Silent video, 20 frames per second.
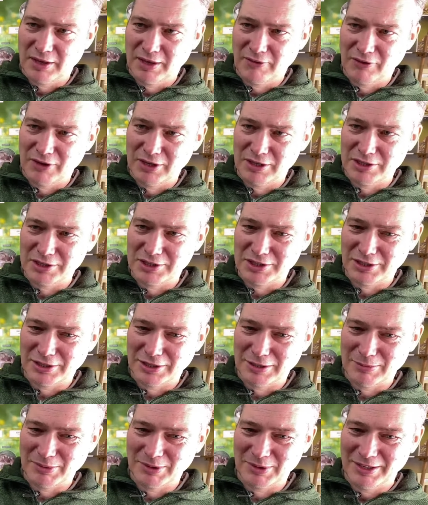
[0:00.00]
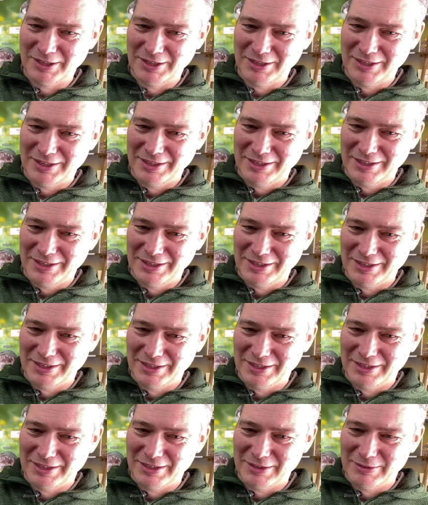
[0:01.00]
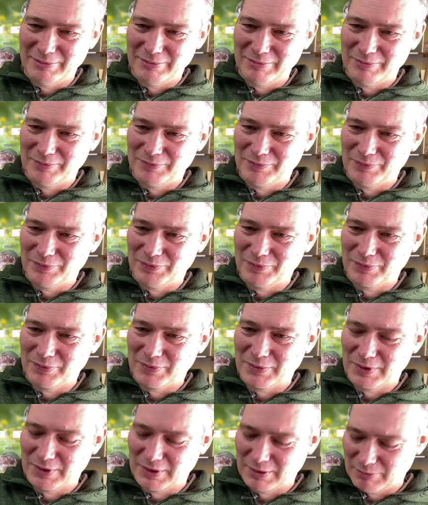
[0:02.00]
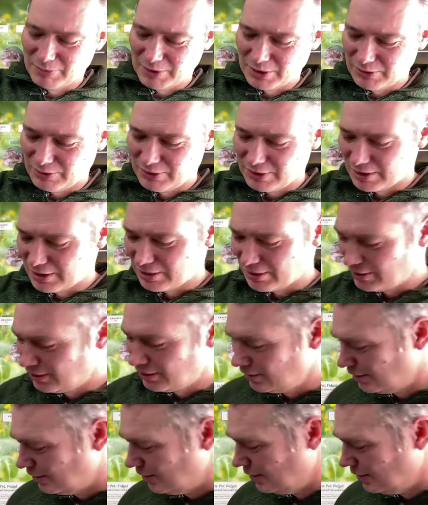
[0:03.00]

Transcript: A very sharp bone there.